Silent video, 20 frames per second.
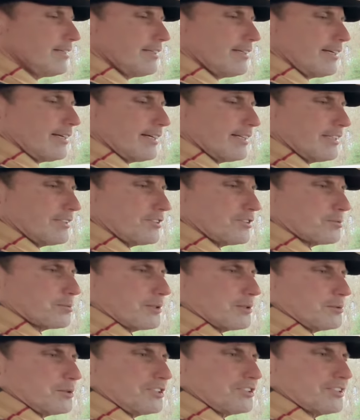And I just
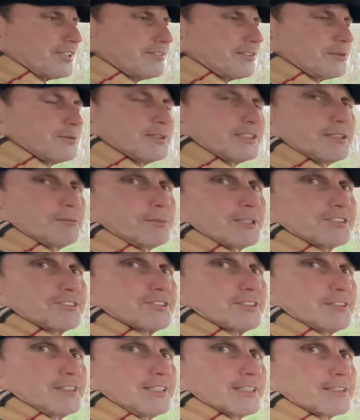want to wish everyone the
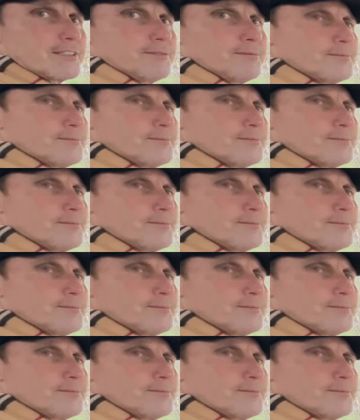best of luck.